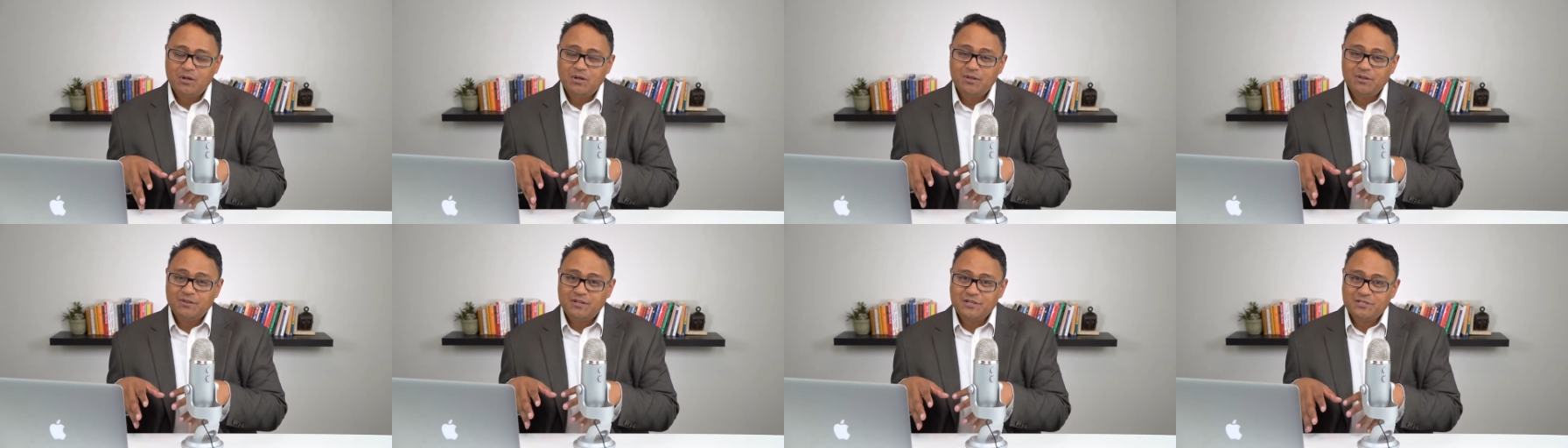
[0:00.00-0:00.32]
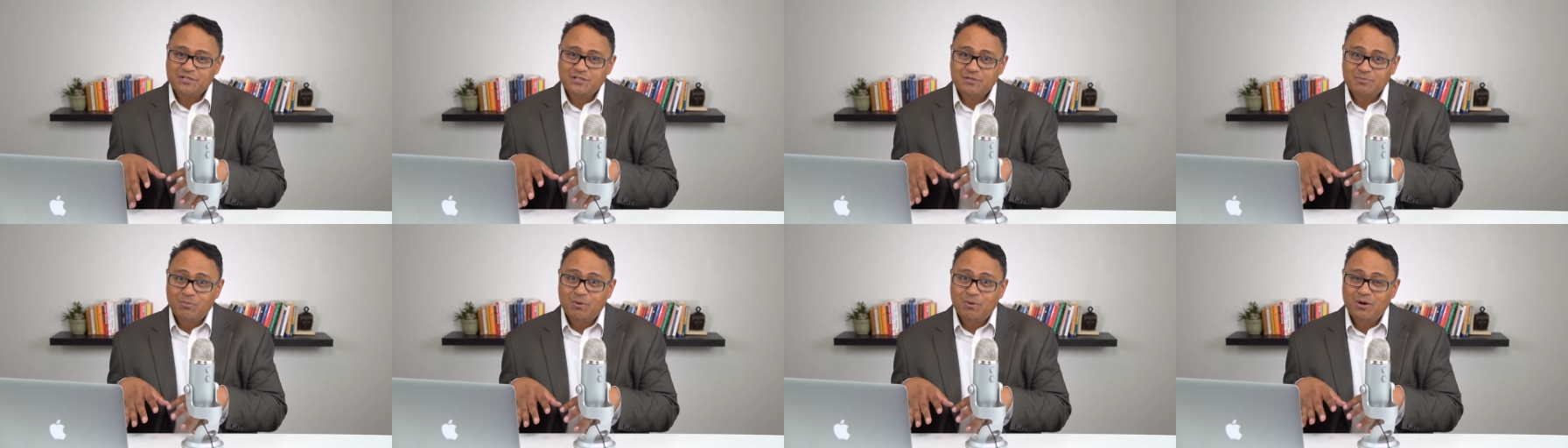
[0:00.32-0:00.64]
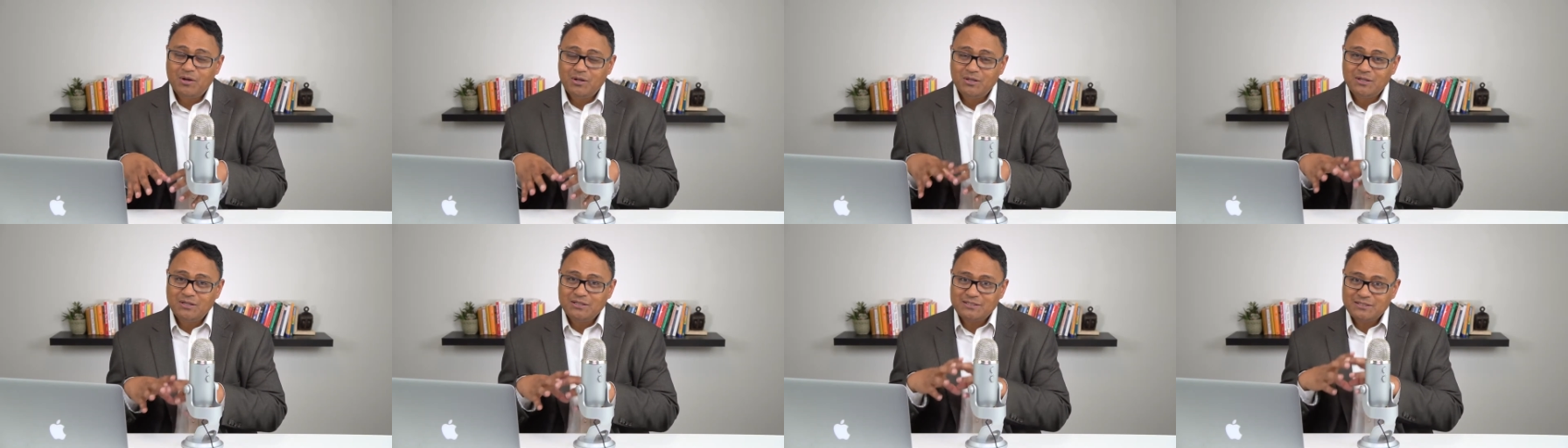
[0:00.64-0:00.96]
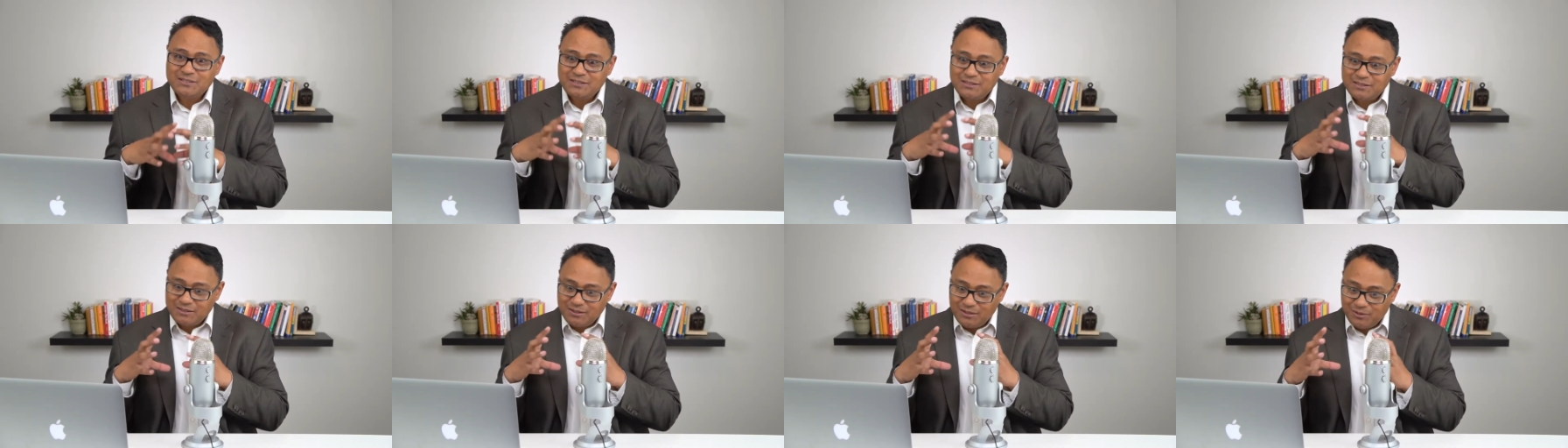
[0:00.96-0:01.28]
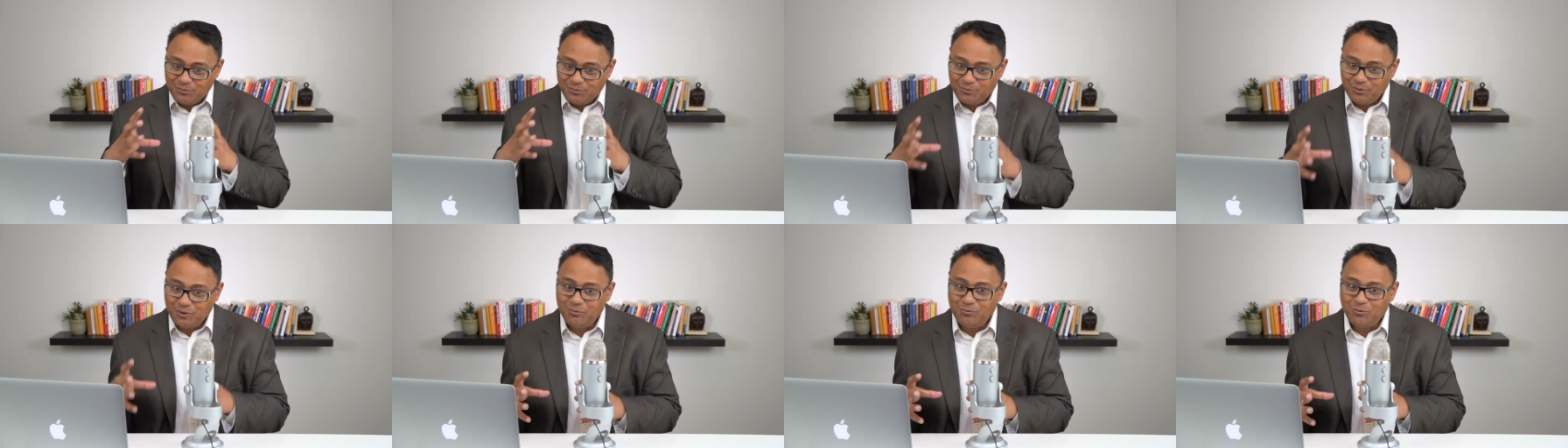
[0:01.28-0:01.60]
smallest
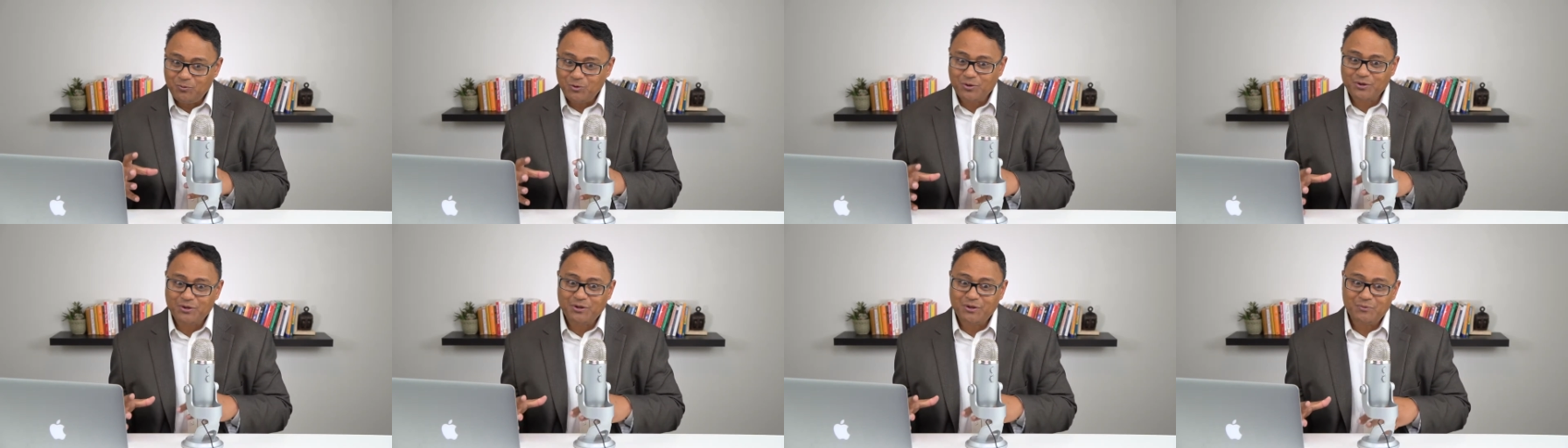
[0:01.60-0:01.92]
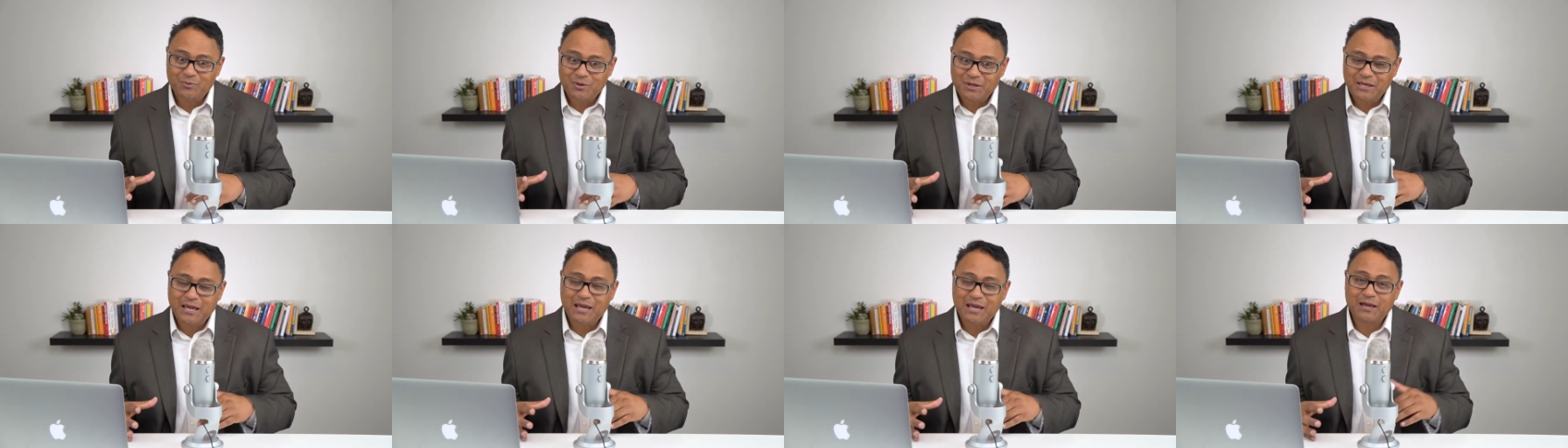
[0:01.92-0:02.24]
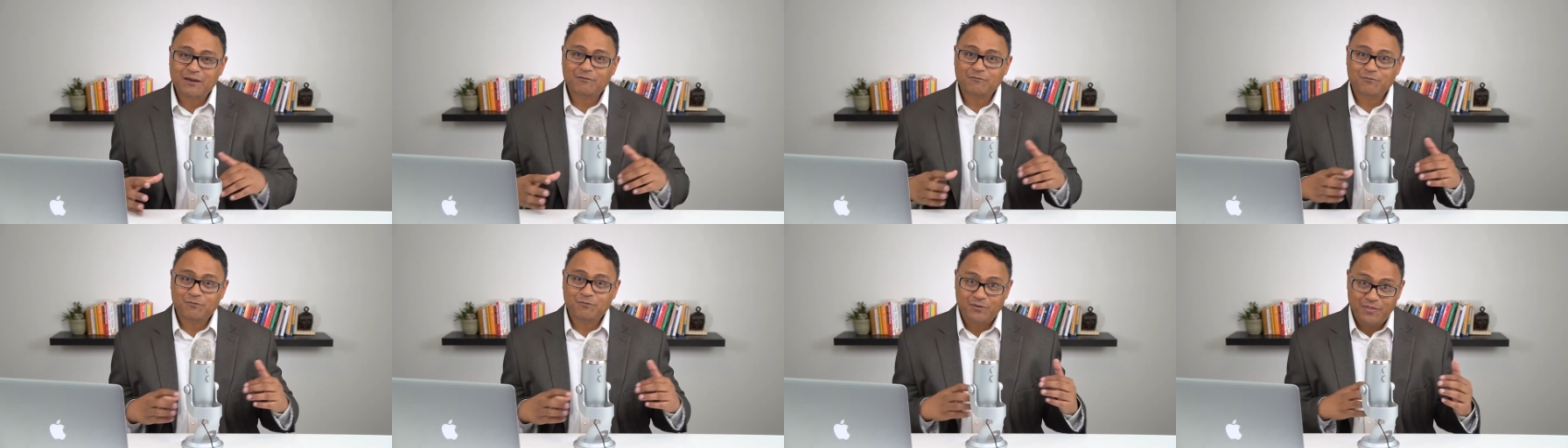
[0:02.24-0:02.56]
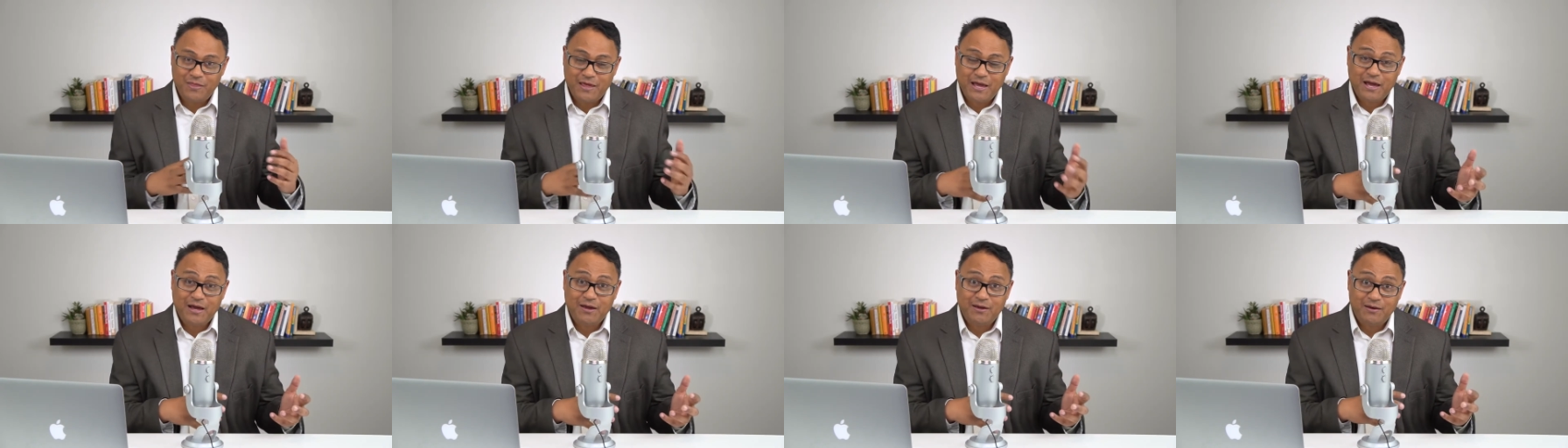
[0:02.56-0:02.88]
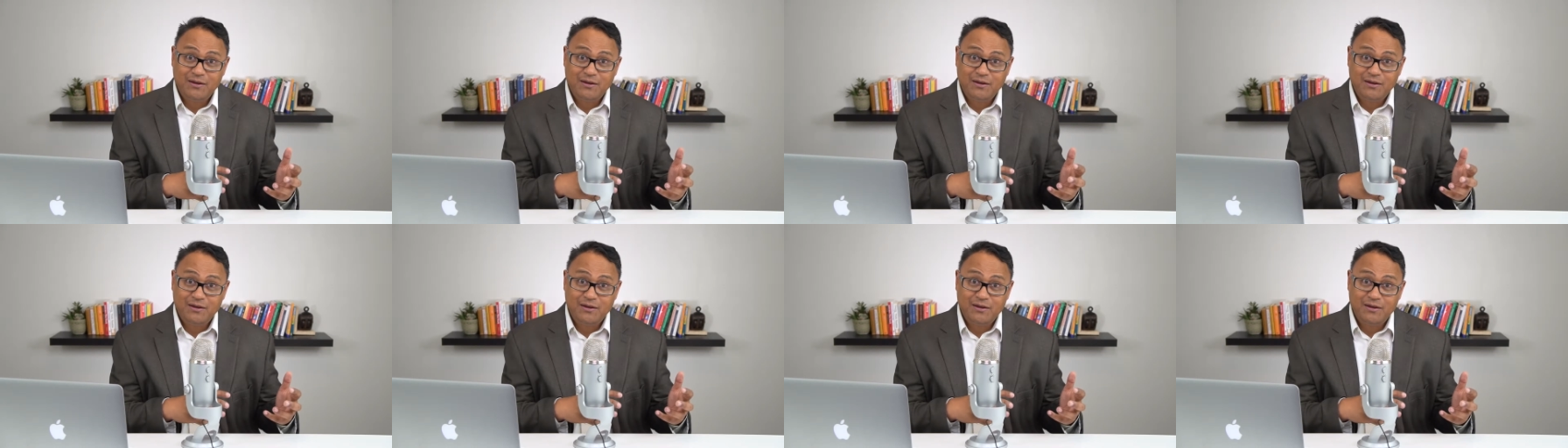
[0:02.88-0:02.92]
reward that we can for that